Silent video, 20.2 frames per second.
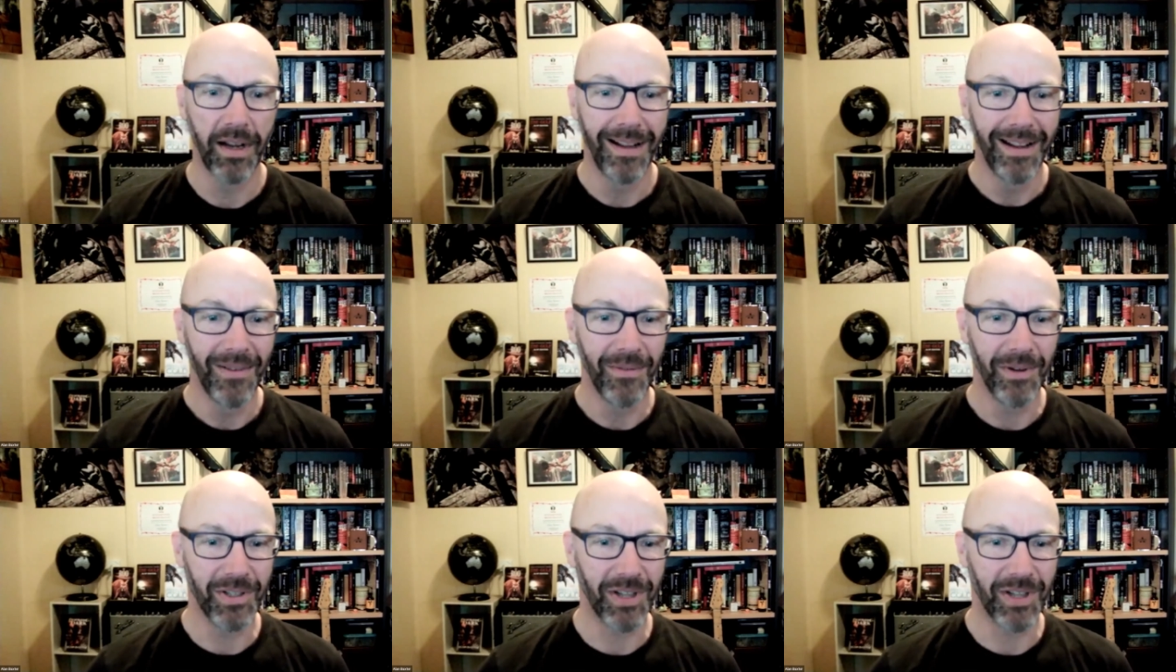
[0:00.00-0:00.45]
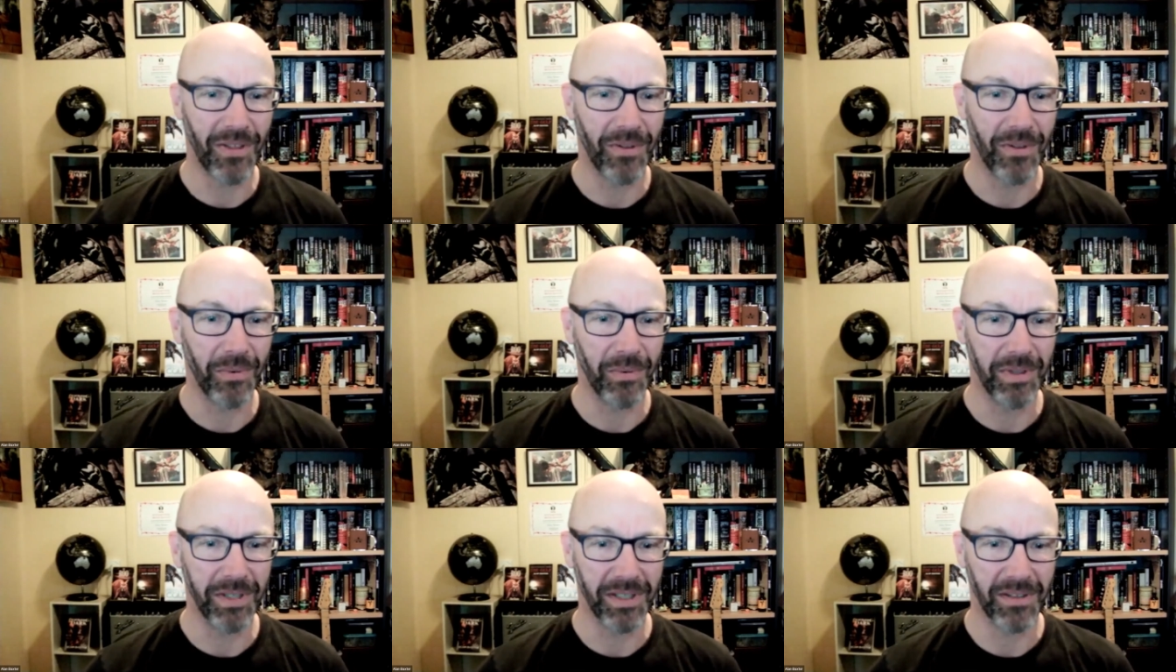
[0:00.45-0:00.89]
which I thought
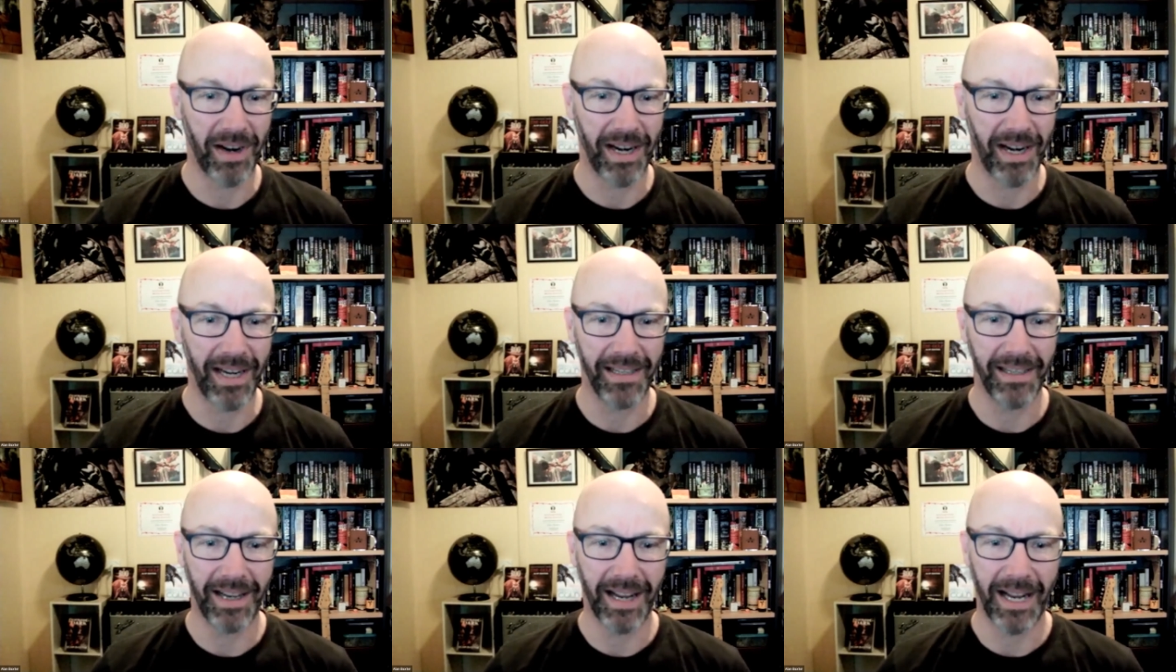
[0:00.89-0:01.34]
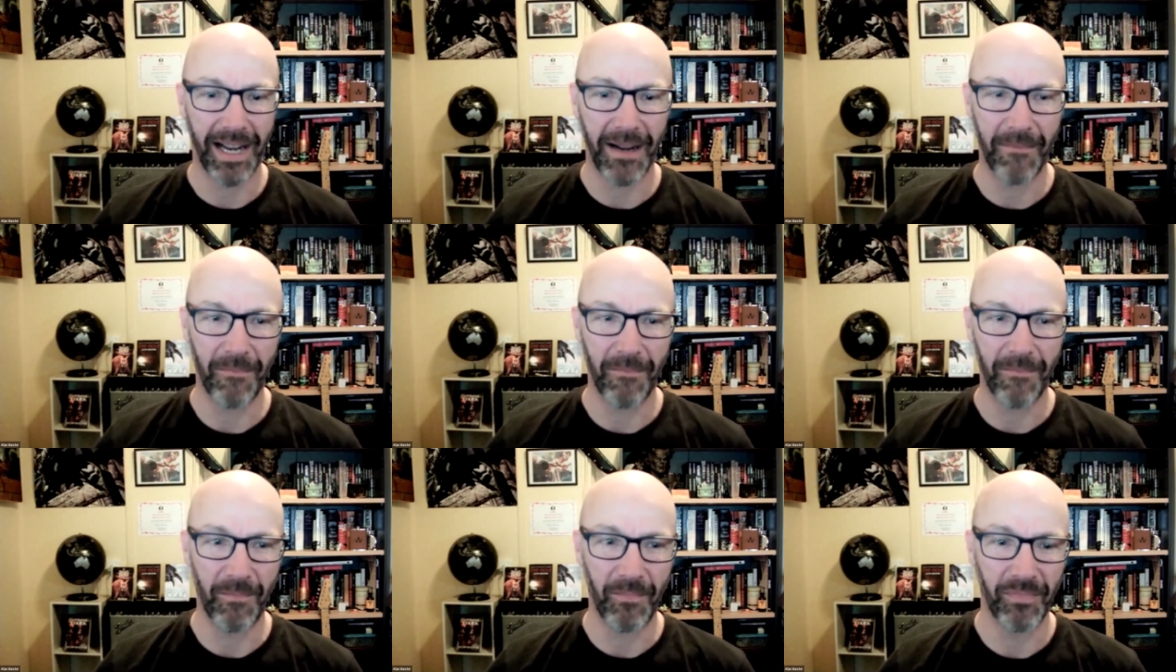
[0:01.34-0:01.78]
was a great
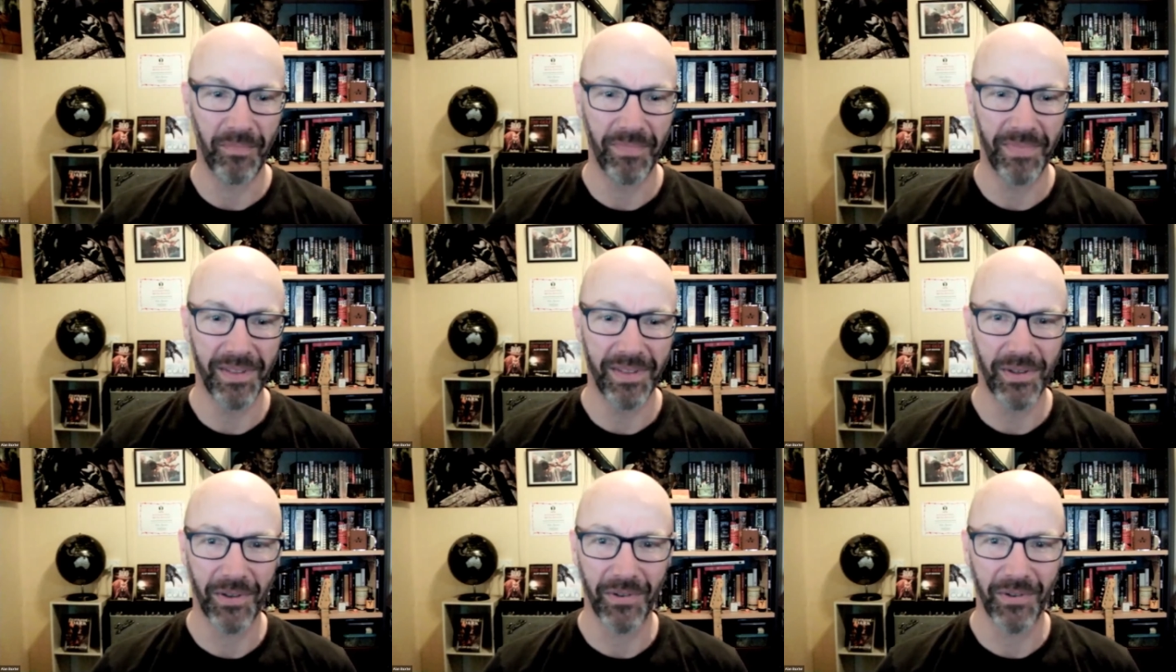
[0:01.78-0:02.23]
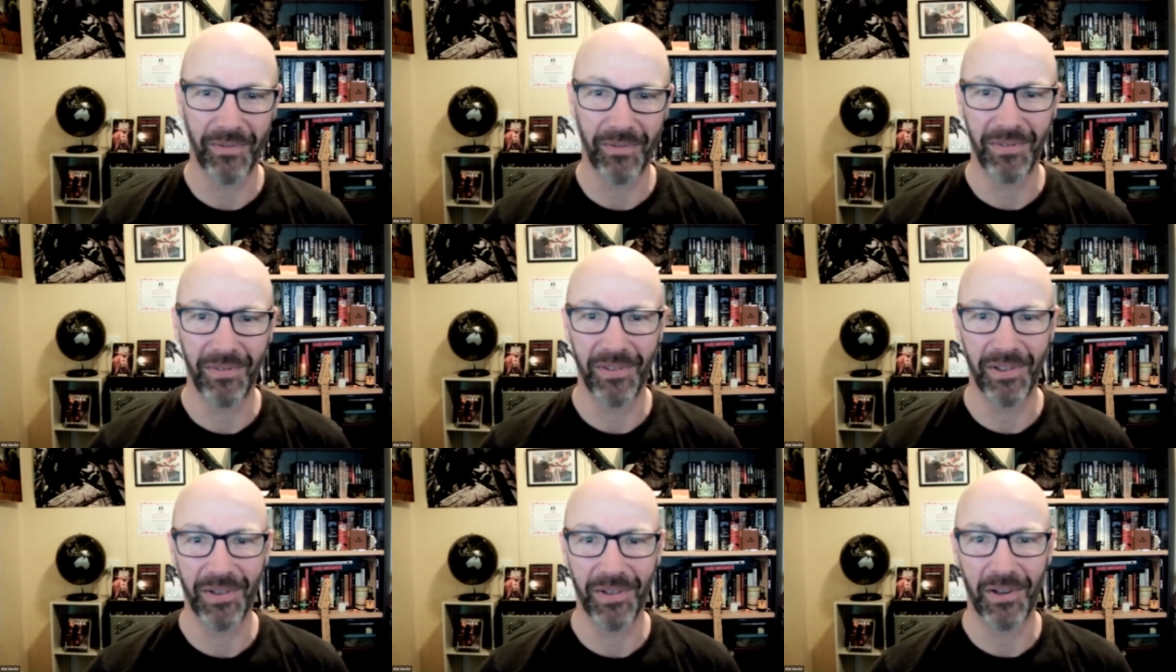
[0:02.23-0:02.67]
sort of
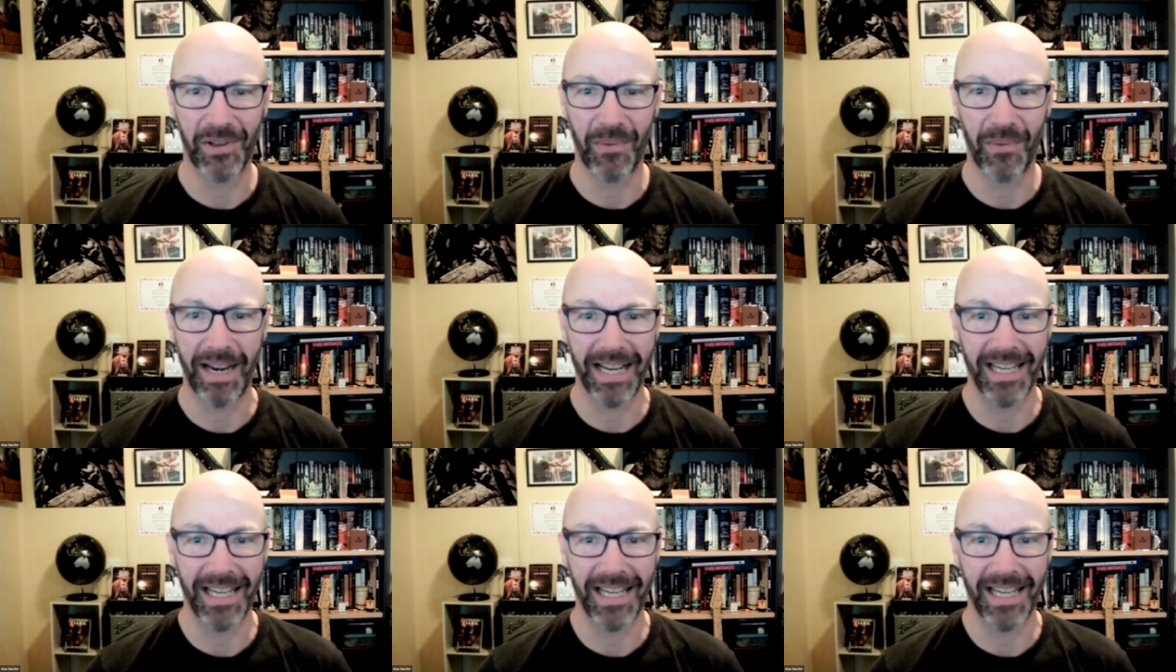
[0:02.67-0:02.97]
review comment.